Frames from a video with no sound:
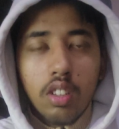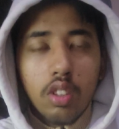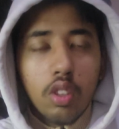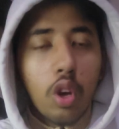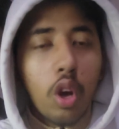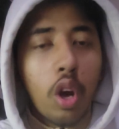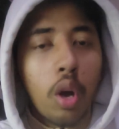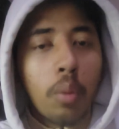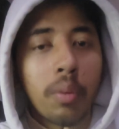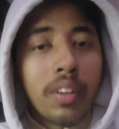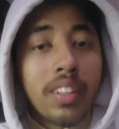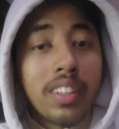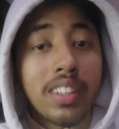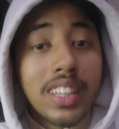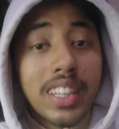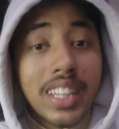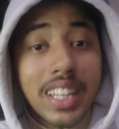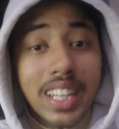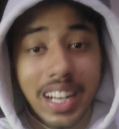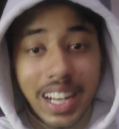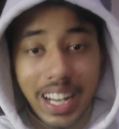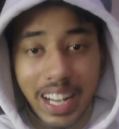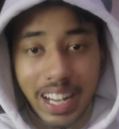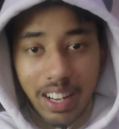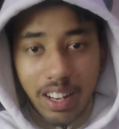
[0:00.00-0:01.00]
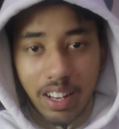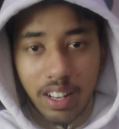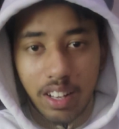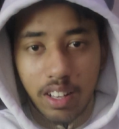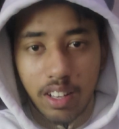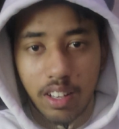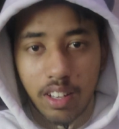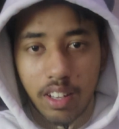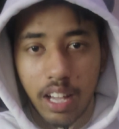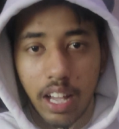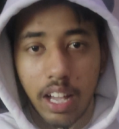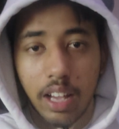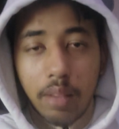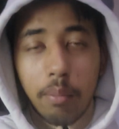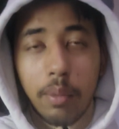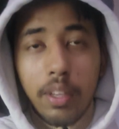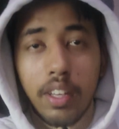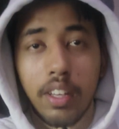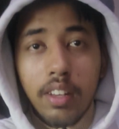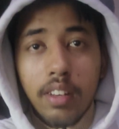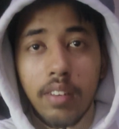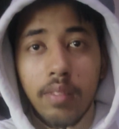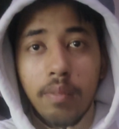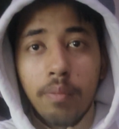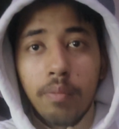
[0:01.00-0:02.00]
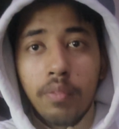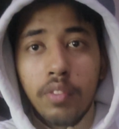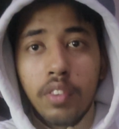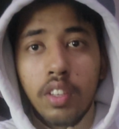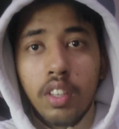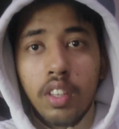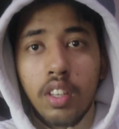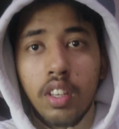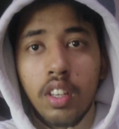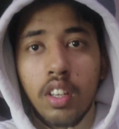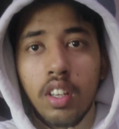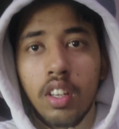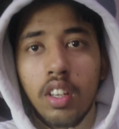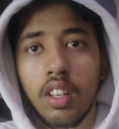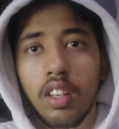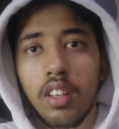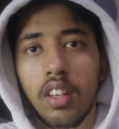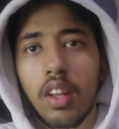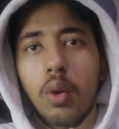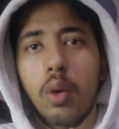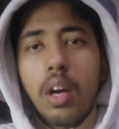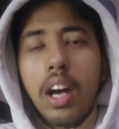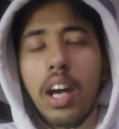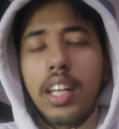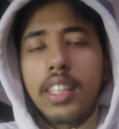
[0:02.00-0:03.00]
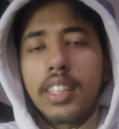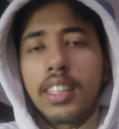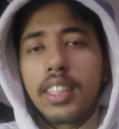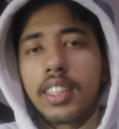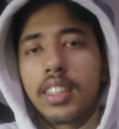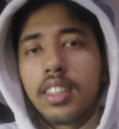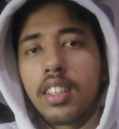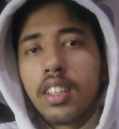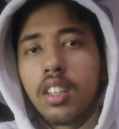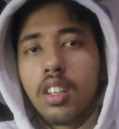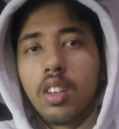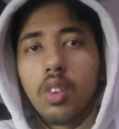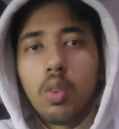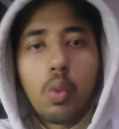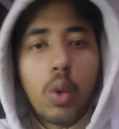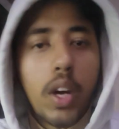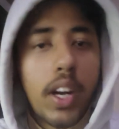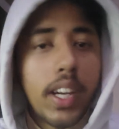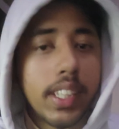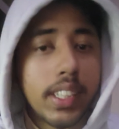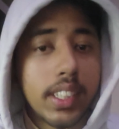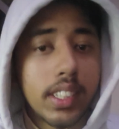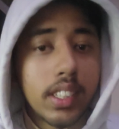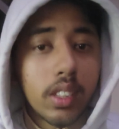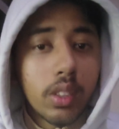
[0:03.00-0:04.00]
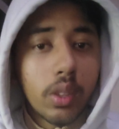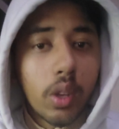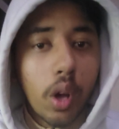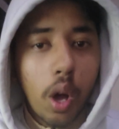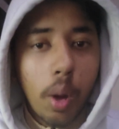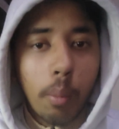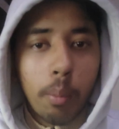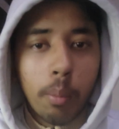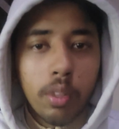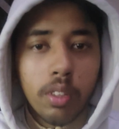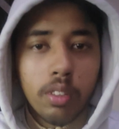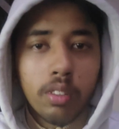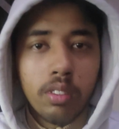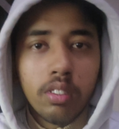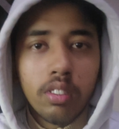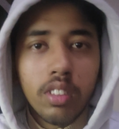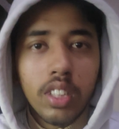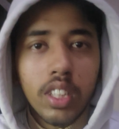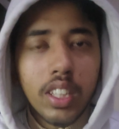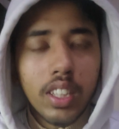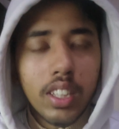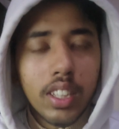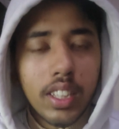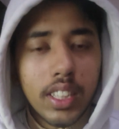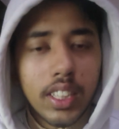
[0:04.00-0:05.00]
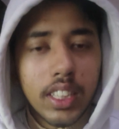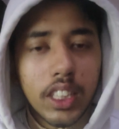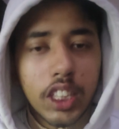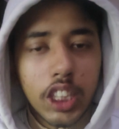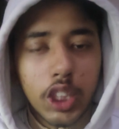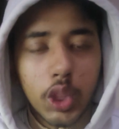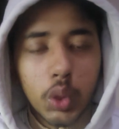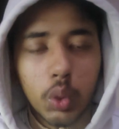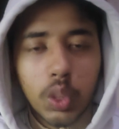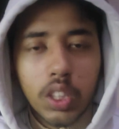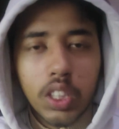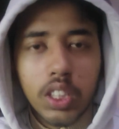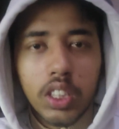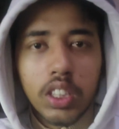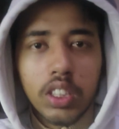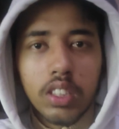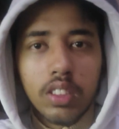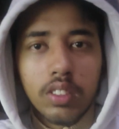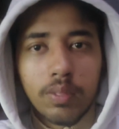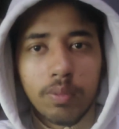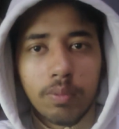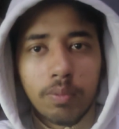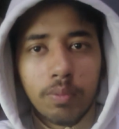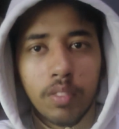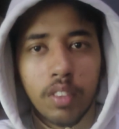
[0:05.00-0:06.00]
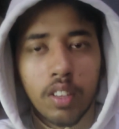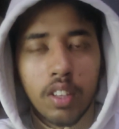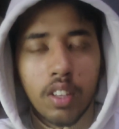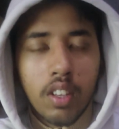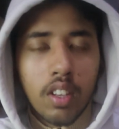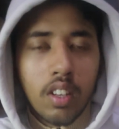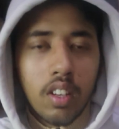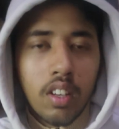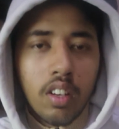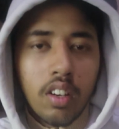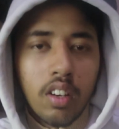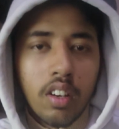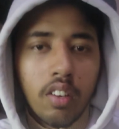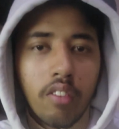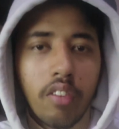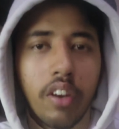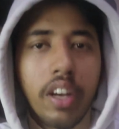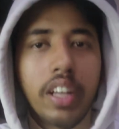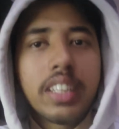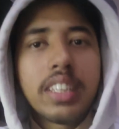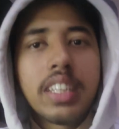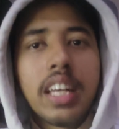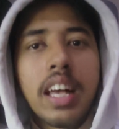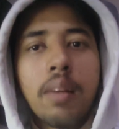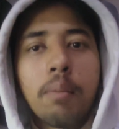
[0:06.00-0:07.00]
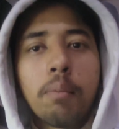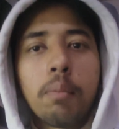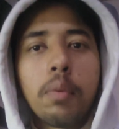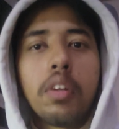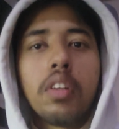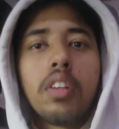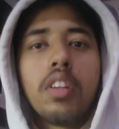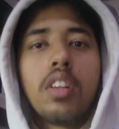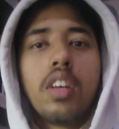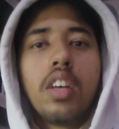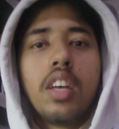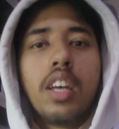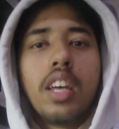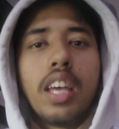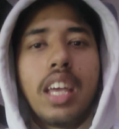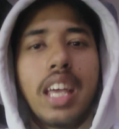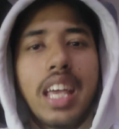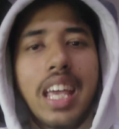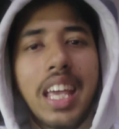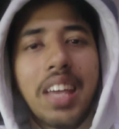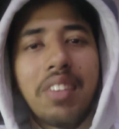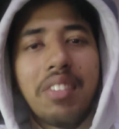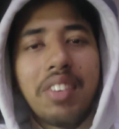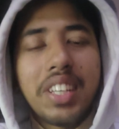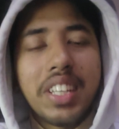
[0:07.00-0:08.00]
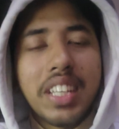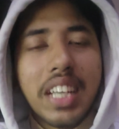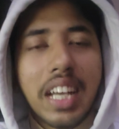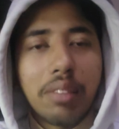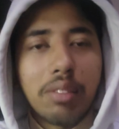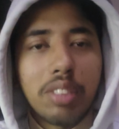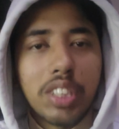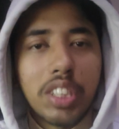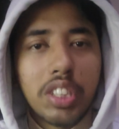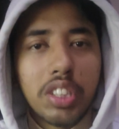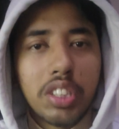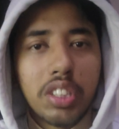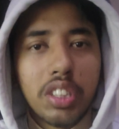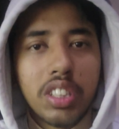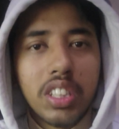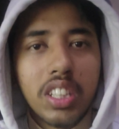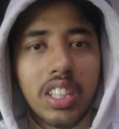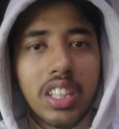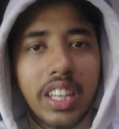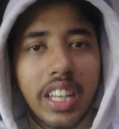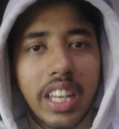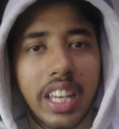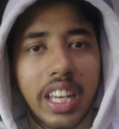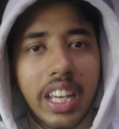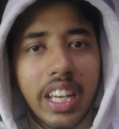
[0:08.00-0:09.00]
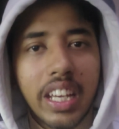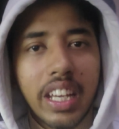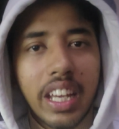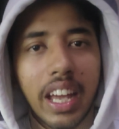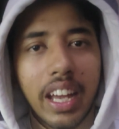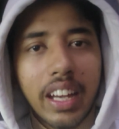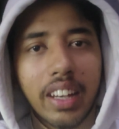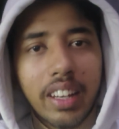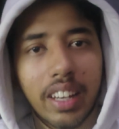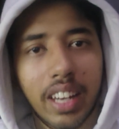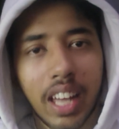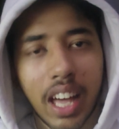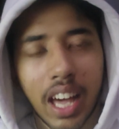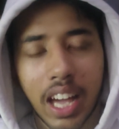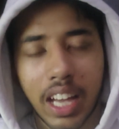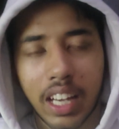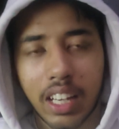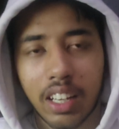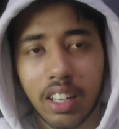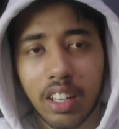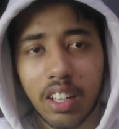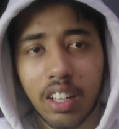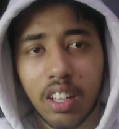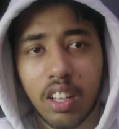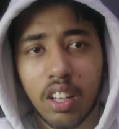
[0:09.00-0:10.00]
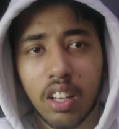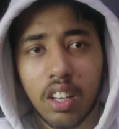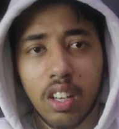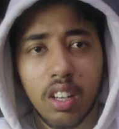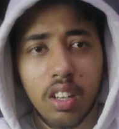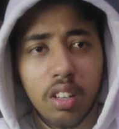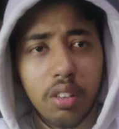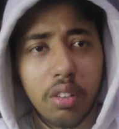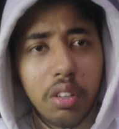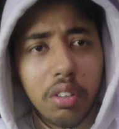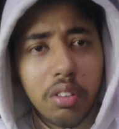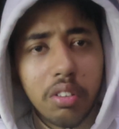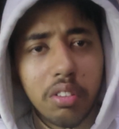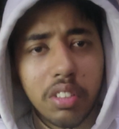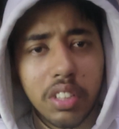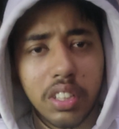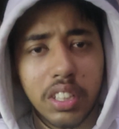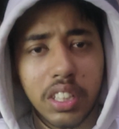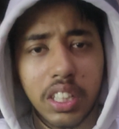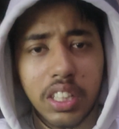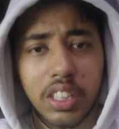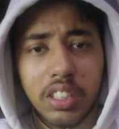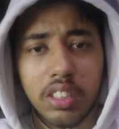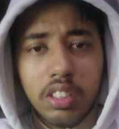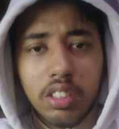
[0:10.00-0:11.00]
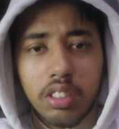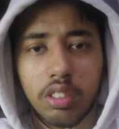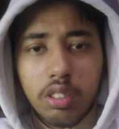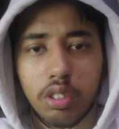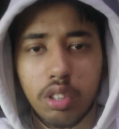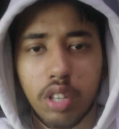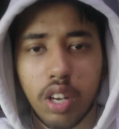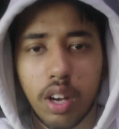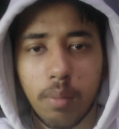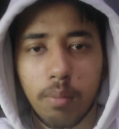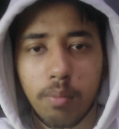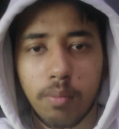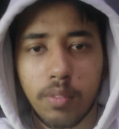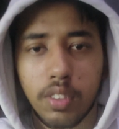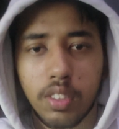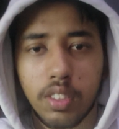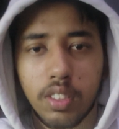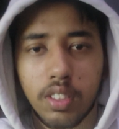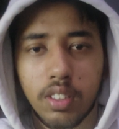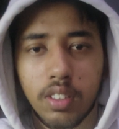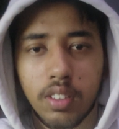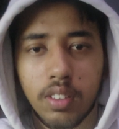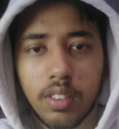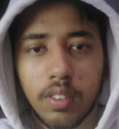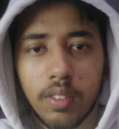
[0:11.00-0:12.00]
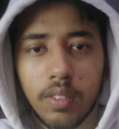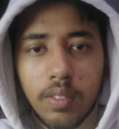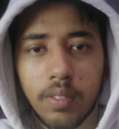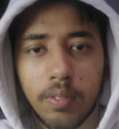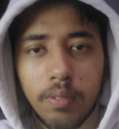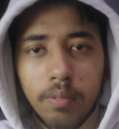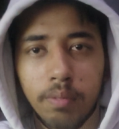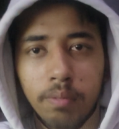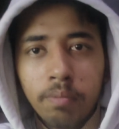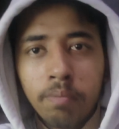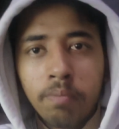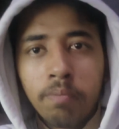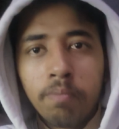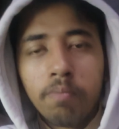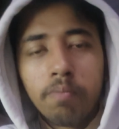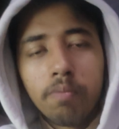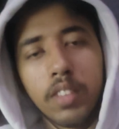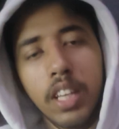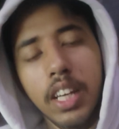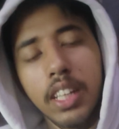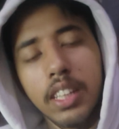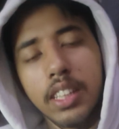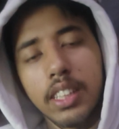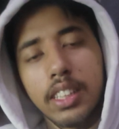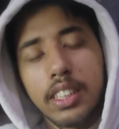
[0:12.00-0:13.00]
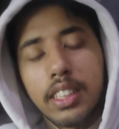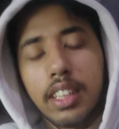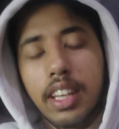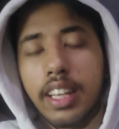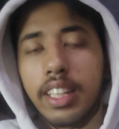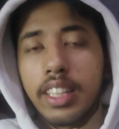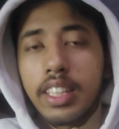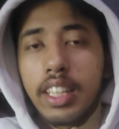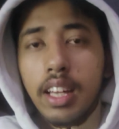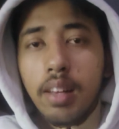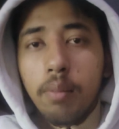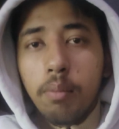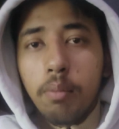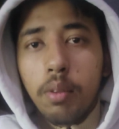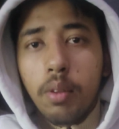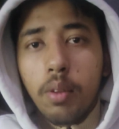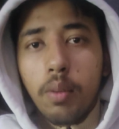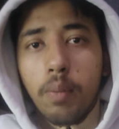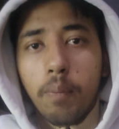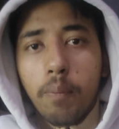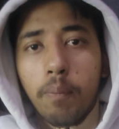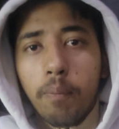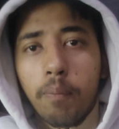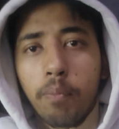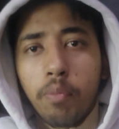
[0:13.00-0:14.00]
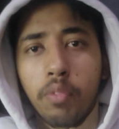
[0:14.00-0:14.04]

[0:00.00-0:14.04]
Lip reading: Common thread, I mean. Now ask, what is the common in this situation? For example, every time you study late at night, your retention drops. That's an example.